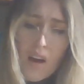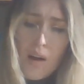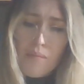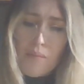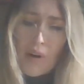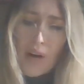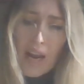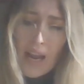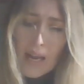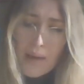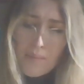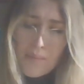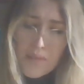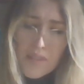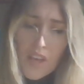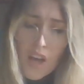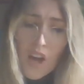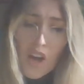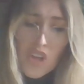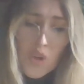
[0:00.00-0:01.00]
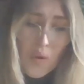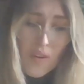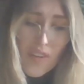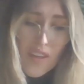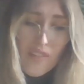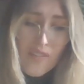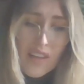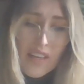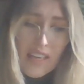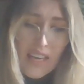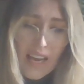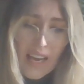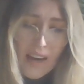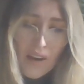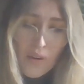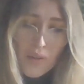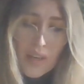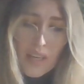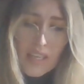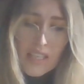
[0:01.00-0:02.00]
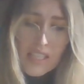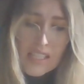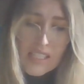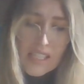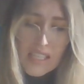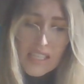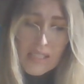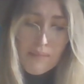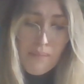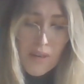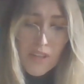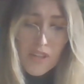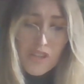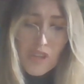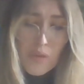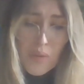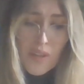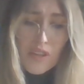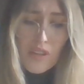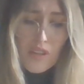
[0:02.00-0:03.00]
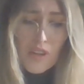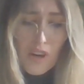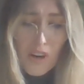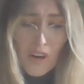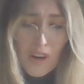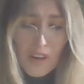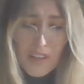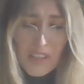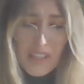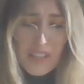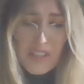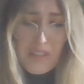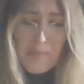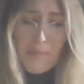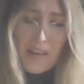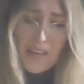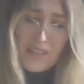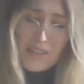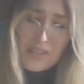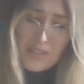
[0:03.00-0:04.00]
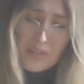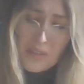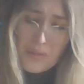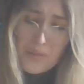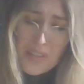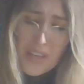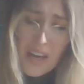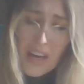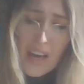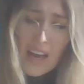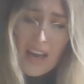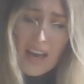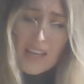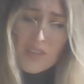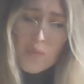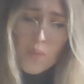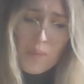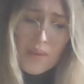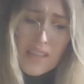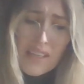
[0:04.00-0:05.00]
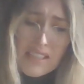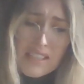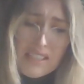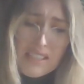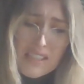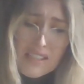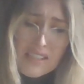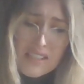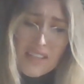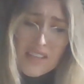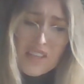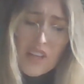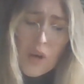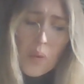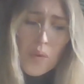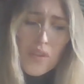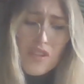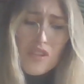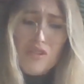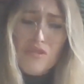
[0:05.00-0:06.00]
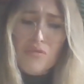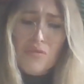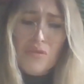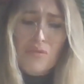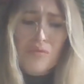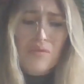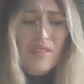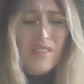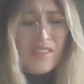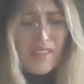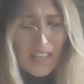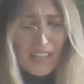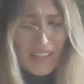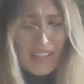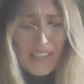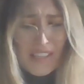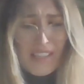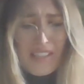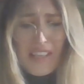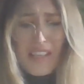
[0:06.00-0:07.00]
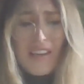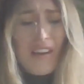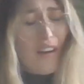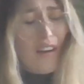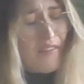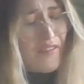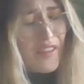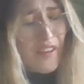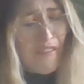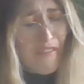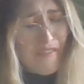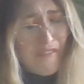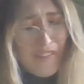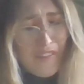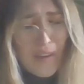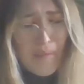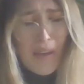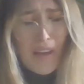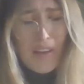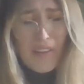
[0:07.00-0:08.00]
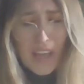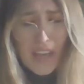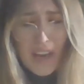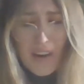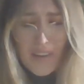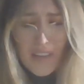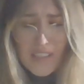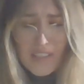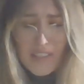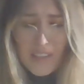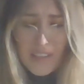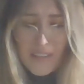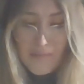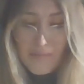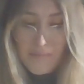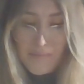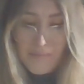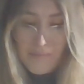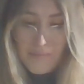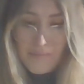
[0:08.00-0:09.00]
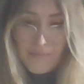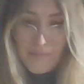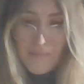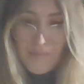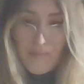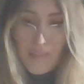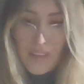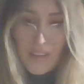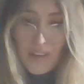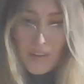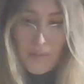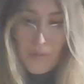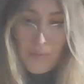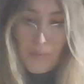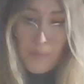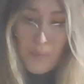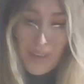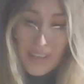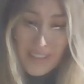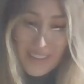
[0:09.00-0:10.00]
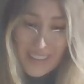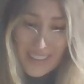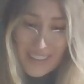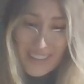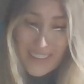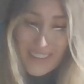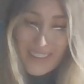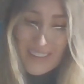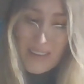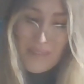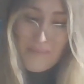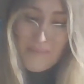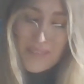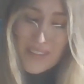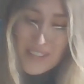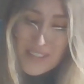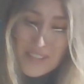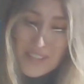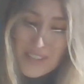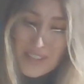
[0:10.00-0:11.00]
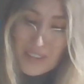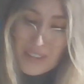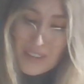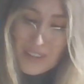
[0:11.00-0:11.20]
Perhaps you have even now said as much to encourage my suit as would be consistent with the true delicacy of the female character. Really, Mr.